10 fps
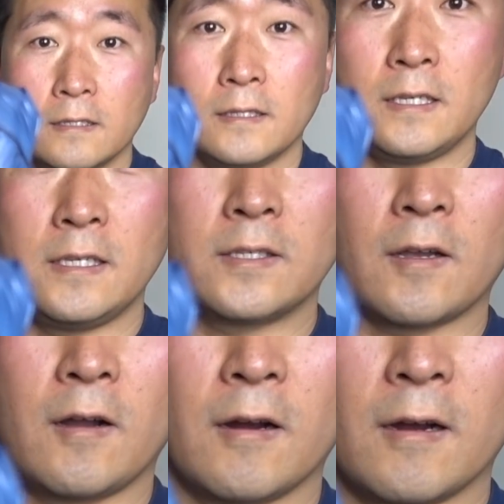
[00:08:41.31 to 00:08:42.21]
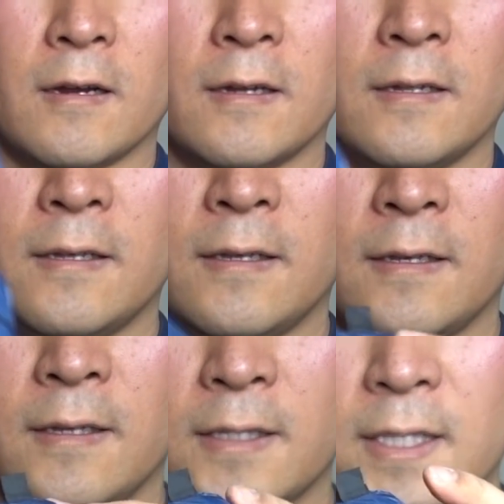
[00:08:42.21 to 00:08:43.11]

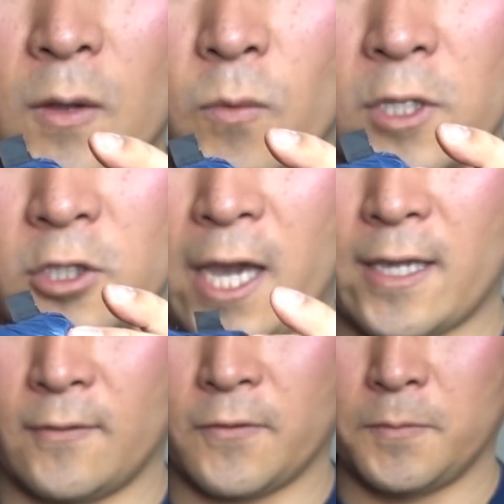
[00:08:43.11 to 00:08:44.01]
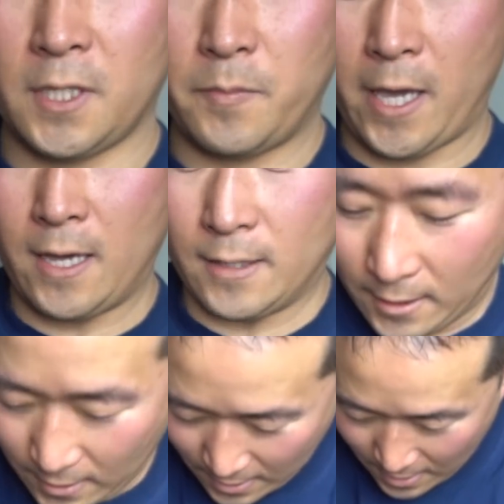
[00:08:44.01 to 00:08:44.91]
This is a wind jacket from ZPacks.